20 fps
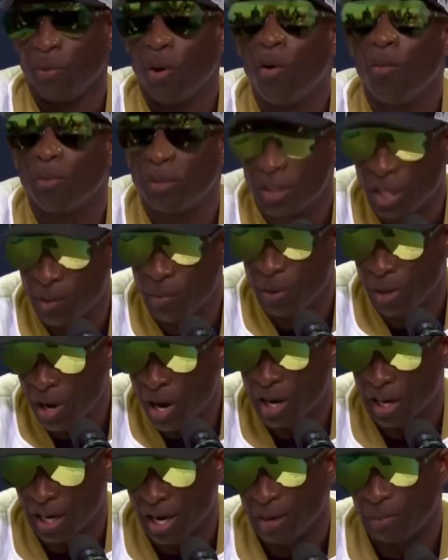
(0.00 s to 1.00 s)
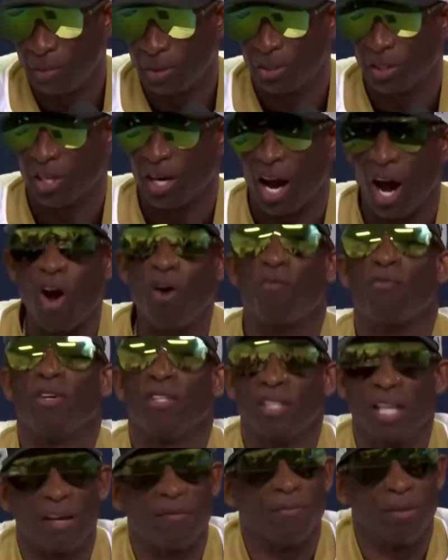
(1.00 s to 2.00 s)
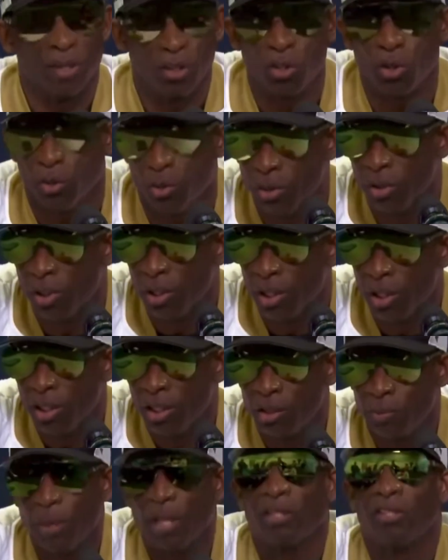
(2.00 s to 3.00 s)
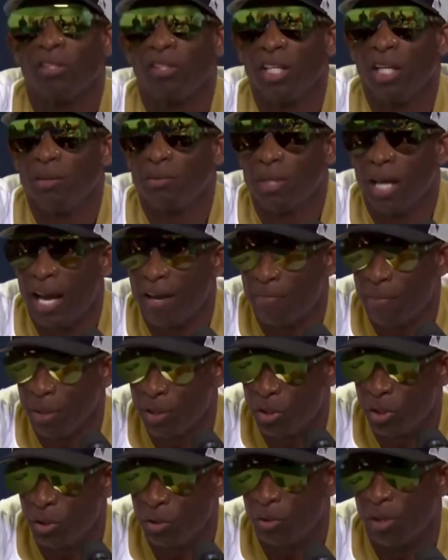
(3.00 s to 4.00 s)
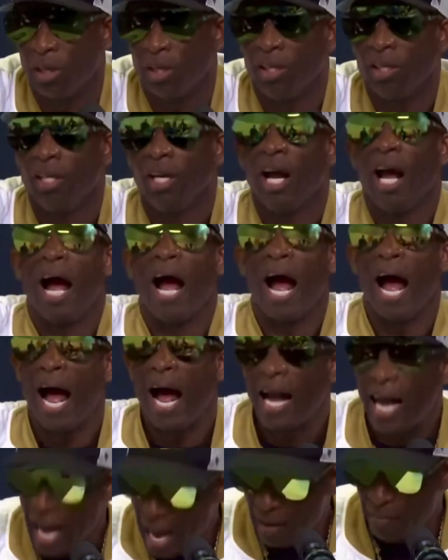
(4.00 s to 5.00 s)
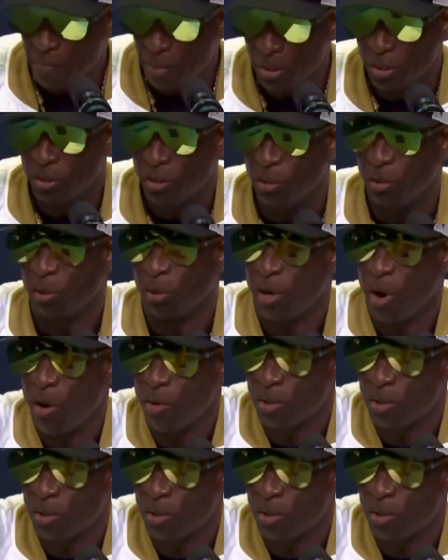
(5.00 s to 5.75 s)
moments that were hard garbage. Offense have been too. Special teams have been too. I have been too.